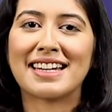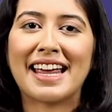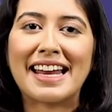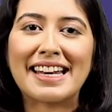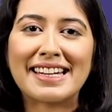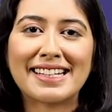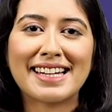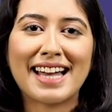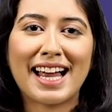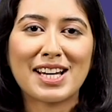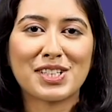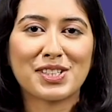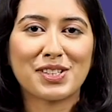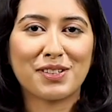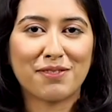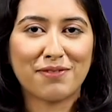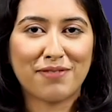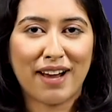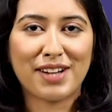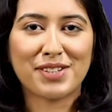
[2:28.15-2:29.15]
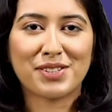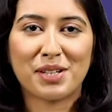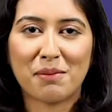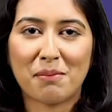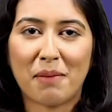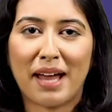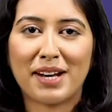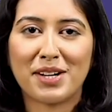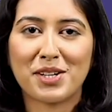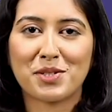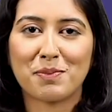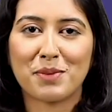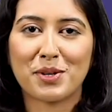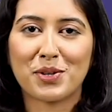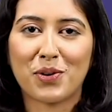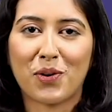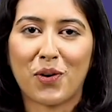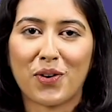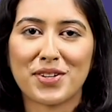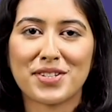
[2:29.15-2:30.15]
International Fashion
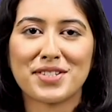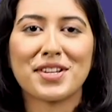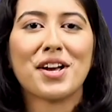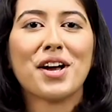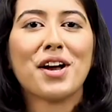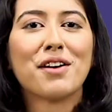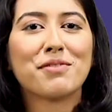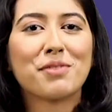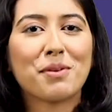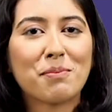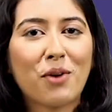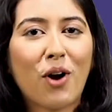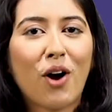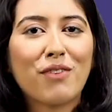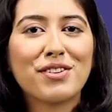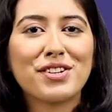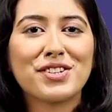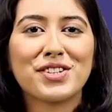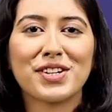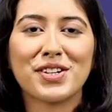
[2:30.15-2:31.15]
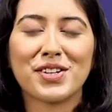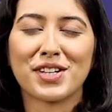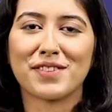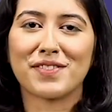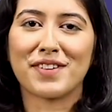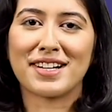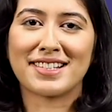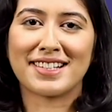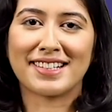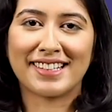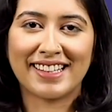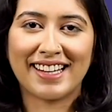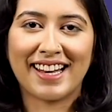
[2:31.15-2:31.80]
Management course from Coventry University,